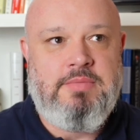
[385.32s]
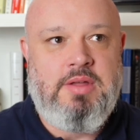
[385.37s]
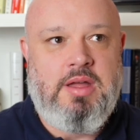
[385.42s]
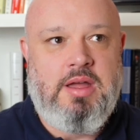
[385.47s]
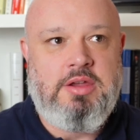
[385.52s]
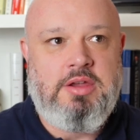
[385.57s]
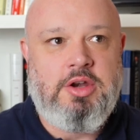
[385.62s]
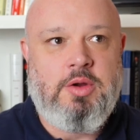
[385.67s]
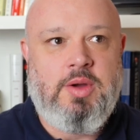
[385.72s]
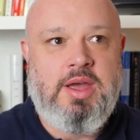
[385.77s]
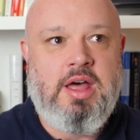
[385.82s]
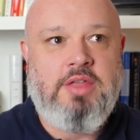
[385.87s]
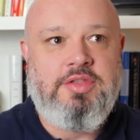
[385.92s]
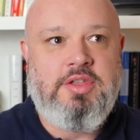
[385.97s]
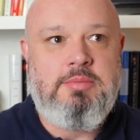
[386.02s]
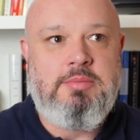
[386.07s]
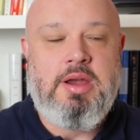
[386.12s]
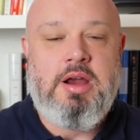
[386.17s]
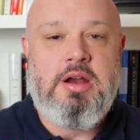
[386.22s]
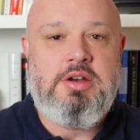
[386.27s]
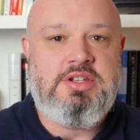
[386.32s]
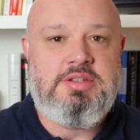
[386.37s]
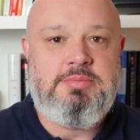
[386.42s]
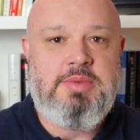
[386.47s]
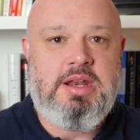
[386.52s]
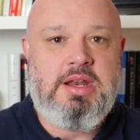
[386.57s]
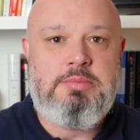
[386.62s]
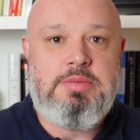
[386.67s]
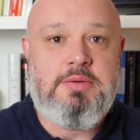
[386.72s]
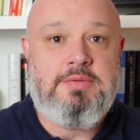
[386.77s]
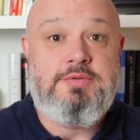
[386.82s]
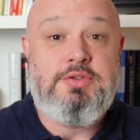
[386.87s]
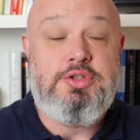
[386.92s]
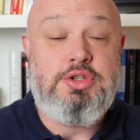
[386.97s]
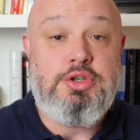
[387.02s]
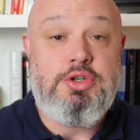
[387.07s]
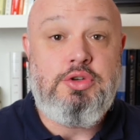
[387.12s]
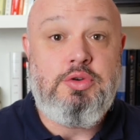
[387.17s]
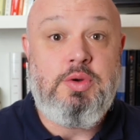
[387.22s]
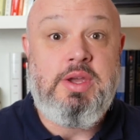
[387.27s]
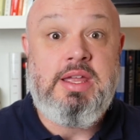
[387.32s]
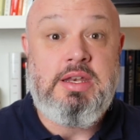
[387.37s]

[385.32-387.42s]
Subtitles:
a healthy marriage is made up of two